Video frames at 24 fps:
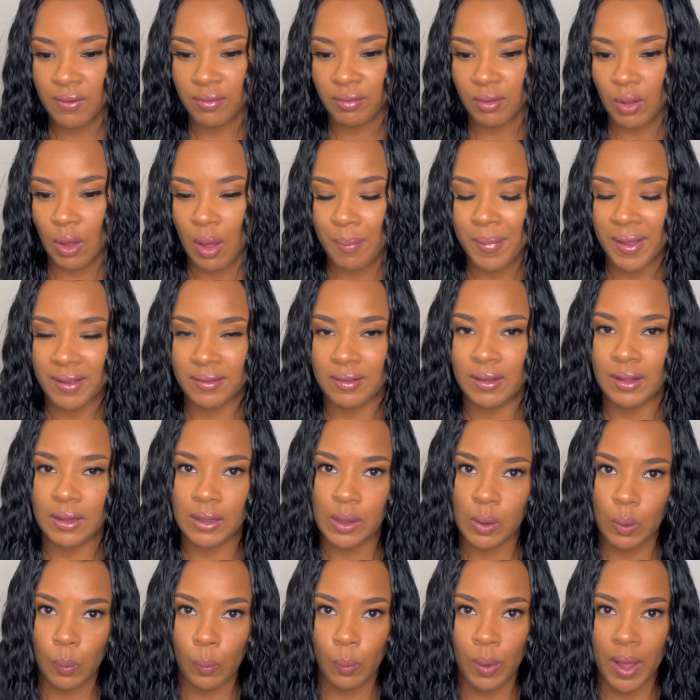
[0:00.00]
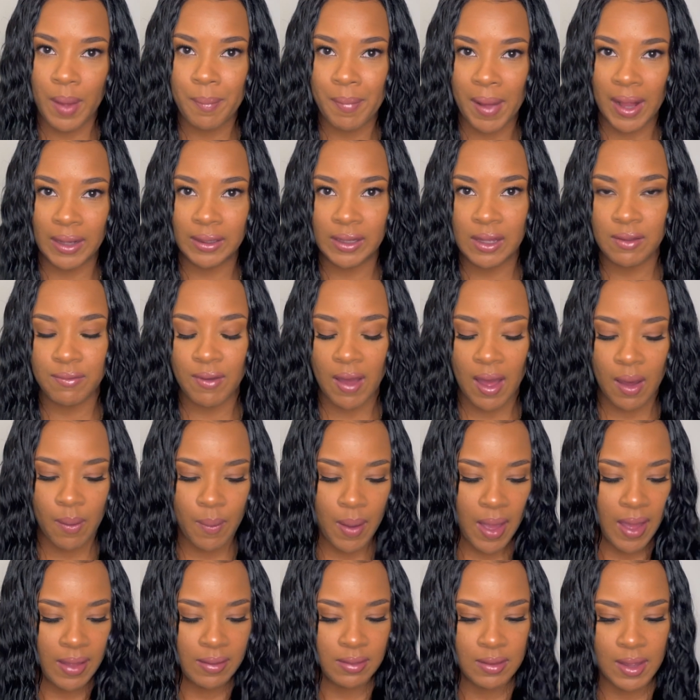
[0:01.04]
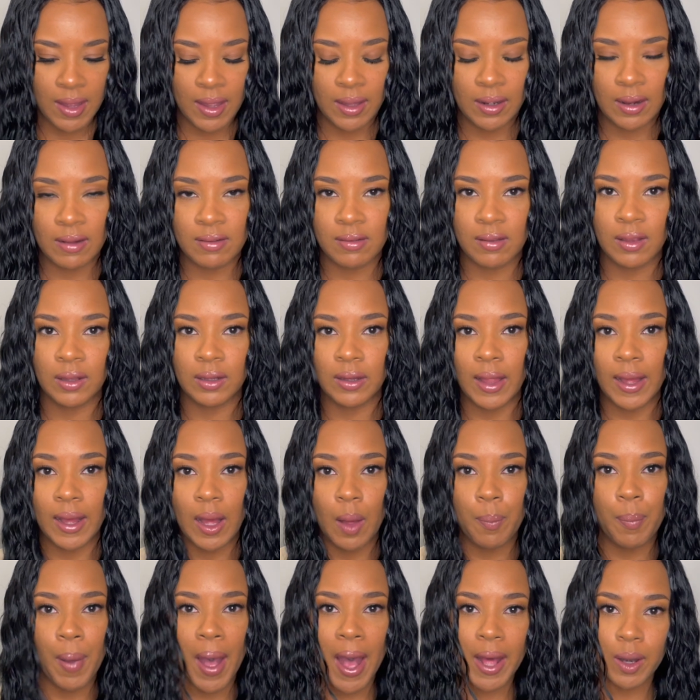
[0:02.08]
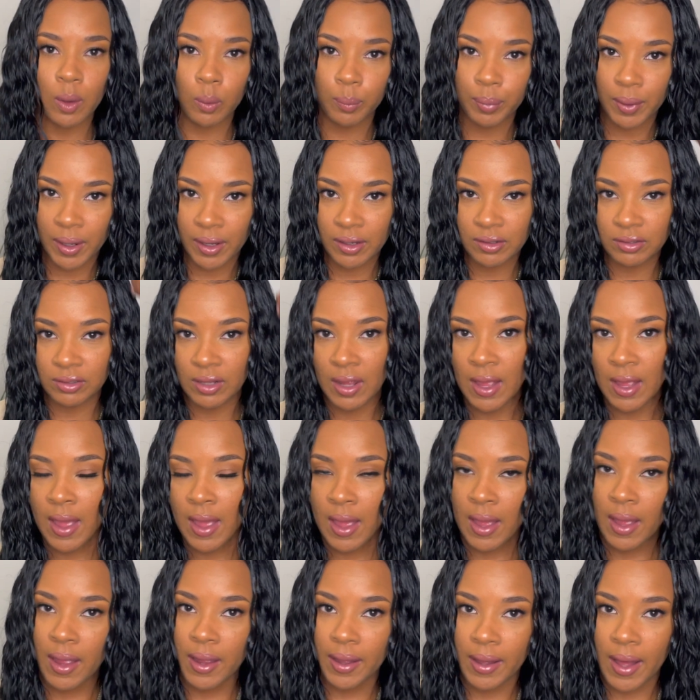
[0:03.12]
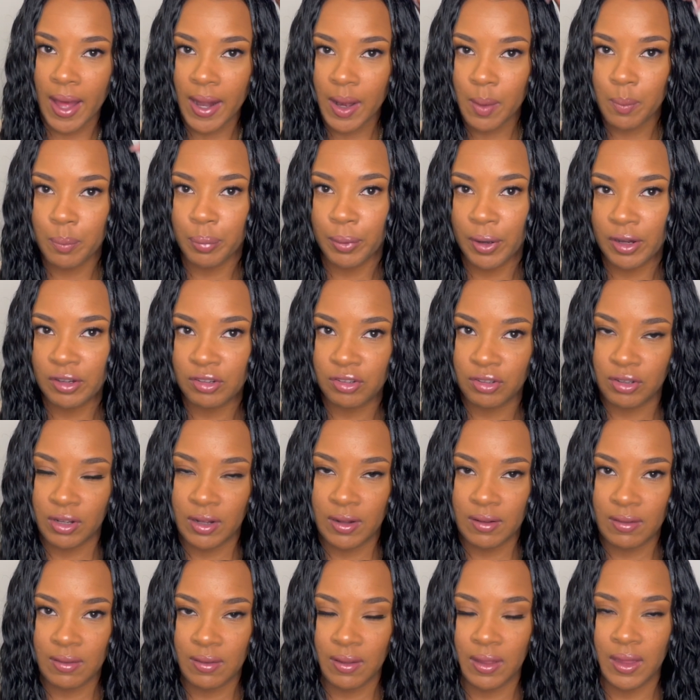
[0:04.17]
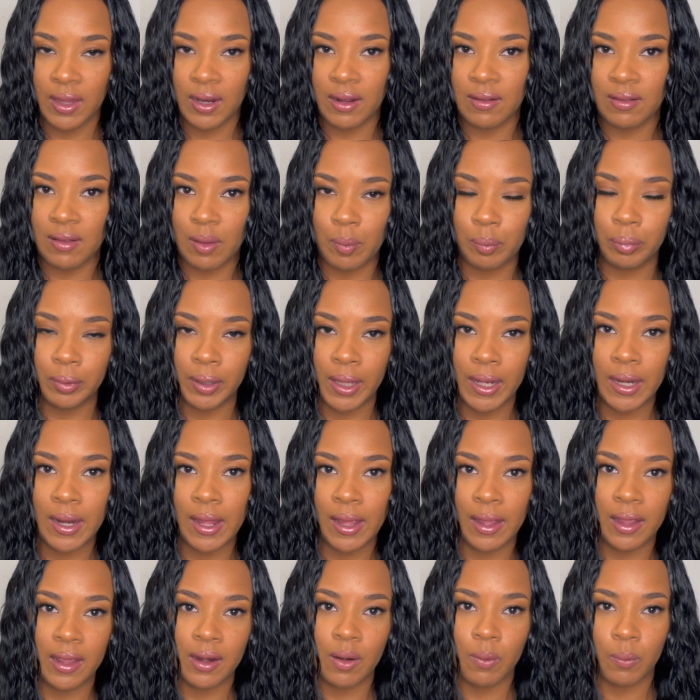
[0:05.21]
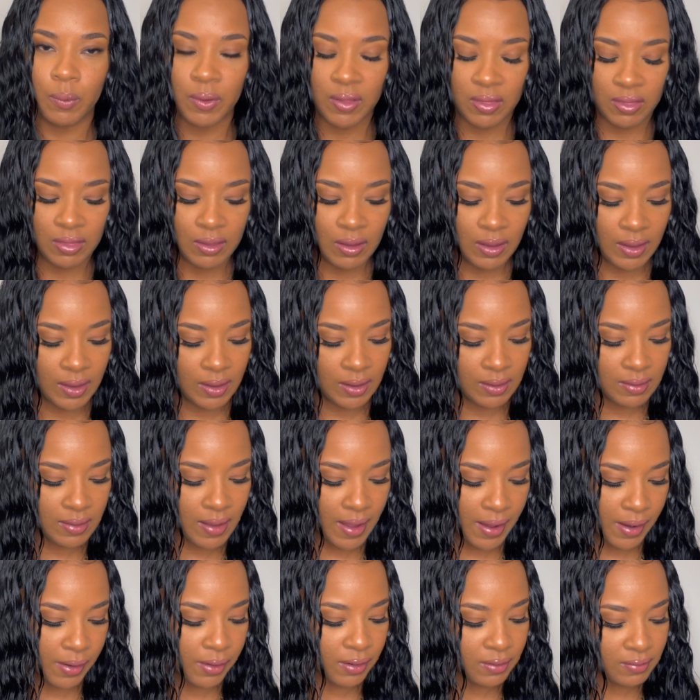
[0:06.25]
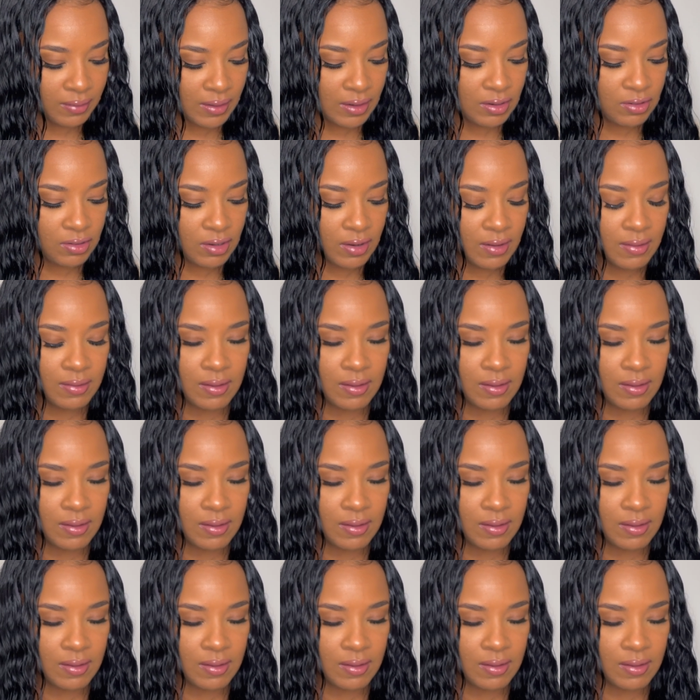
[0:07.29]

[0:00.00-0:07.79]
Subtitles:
So I basically wet my leave out and then took like a paddle brush and kind of brushed it to get it to blend in with the hair extensions.